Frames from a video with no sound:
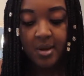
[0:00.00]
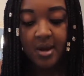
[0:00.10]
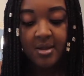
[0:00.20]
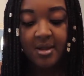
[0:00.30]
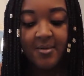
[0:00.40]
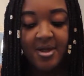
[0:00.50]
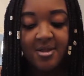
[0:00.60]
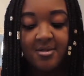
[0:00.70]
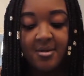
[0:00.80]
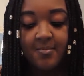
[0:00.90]
And
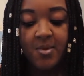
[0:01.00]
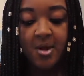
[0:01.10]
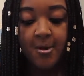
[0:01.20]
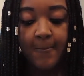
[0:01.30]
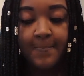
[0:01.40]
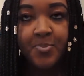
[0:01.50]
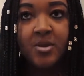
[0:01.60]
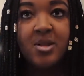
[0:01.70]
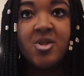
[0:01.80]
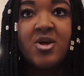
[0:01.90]

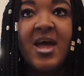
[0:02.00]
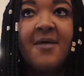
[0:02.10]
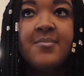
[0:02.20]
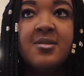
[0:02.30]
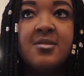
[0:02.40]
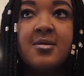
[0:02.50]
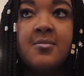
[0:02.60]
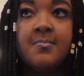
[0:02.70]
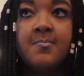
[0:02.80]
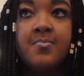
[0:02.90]
this could have happened
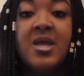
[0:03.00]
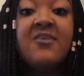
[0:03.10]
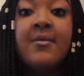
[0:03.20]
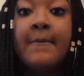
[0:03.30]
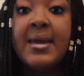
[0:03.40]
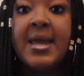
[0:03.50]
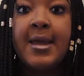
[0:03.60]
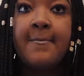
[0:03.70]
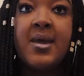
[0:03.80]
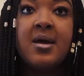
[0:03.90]
to even
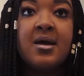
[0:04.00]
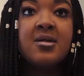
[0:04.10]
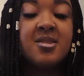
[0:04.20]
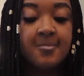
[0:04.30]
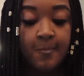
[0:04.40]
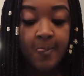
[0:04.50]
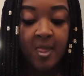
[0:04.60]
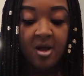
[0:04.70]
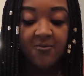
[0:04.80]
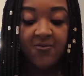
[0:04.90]
me, because
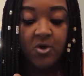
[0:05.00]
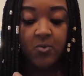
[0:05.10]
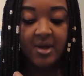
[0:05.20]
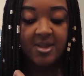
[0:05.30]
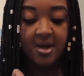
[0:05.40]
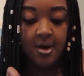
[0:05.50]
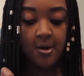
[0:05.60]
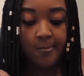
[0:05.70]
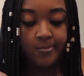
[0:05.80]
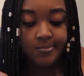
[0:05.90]
a few weeks
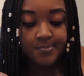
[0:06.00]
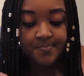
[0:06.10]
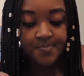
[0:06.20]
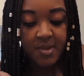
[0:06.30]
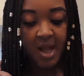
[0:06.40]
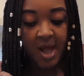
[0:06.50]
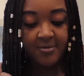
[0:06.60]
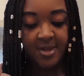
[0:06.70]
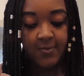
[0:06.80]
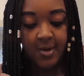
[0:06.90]
ago
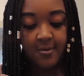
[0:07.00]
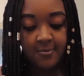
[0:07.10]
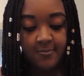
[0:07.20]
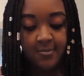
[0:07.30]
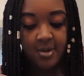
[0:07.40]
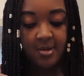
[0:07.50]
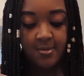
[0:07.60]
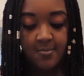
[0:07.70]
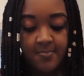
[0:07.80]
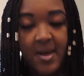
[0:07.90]
I was with,
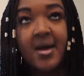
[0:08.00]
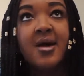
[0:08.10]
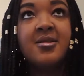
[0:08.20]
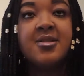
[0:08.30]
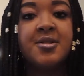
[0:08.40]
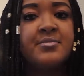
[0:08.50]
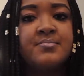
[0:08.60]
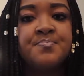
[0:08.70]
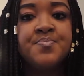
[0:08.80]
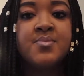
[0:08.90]
my
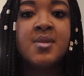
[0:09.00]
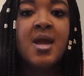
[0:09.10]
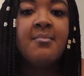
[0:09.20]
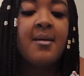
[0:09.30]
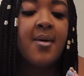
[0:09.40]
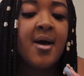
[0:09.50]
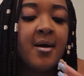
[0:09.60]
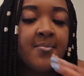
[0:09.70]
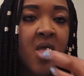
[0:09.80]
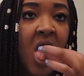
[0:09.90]
cousin and my
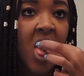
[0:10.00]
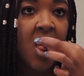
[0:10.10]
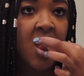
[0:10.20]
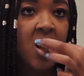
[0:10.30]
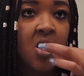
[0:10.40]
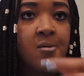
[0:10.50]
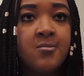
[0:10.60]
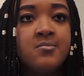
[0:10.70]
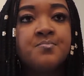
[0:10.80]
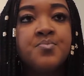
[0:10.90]
mom,
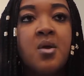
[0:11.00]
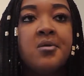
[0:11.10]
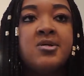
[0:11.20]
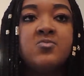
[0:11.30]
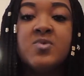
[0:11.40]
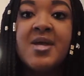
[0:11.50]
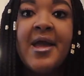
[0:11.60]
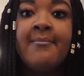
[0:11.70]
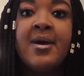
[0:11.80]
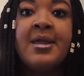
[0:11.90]
and we
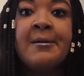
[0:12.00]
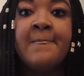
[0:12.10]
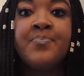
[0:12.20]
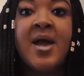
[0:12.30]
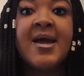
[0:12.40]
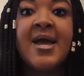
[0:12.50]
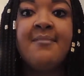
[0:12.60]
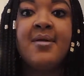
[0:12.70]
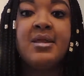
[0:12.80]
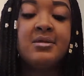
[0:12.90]
gave money. I
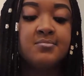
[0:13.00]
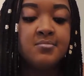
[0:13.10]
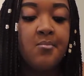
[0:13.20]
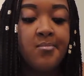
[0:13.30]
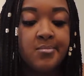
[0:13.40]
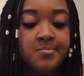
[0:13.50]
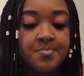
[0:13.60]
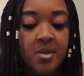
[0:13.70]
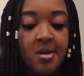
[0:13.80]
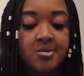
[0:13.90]
gave money
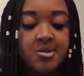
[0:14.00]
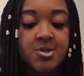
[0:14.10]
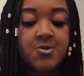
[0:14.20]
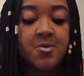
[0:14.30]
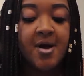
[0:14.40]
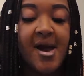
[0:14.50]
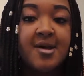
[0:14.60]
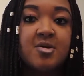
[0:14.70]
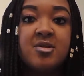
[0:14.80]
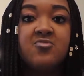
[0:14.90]
to a
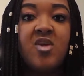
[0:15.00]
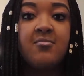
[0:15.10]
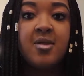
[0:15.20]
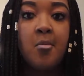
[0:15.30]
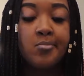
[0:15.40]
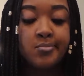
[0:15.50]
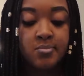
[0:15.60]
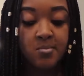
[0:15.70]
guy and his family,